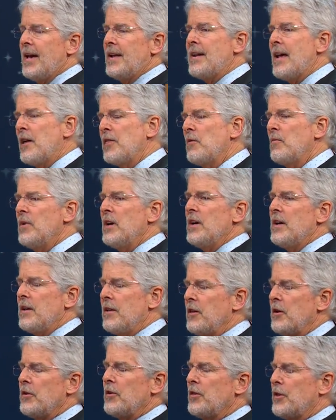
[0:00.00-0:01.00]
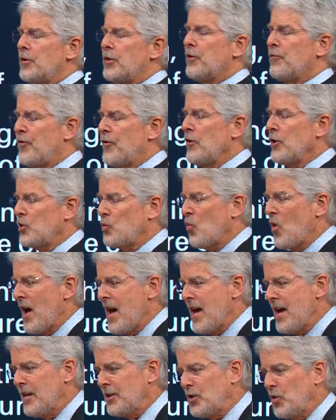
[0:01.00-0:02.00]
Now, the first
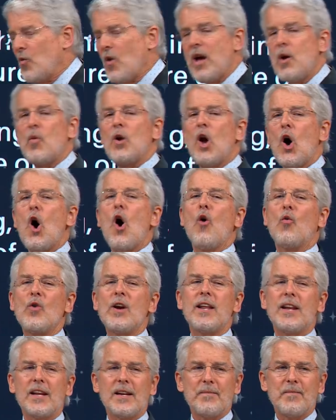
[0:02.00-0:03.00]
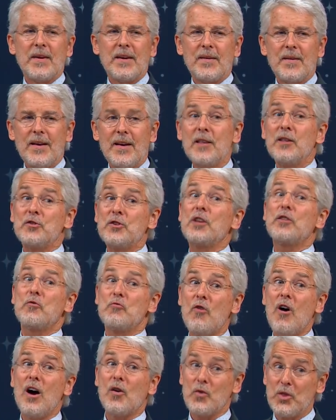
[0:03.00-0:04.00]
way is the way we all read it. And there's nothing
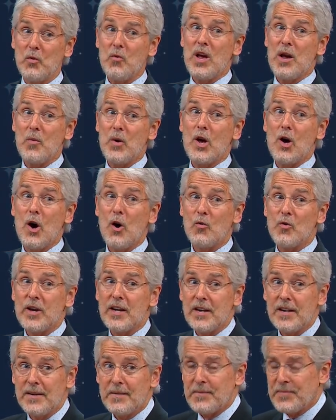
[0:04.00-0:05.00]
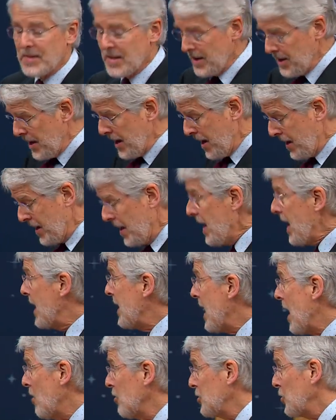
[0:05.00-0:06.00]
wrong with the way we all read it.
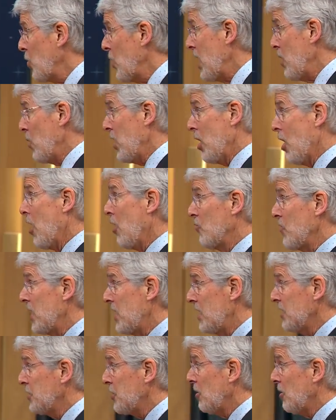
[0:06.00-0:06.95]
And how is the way we all read it?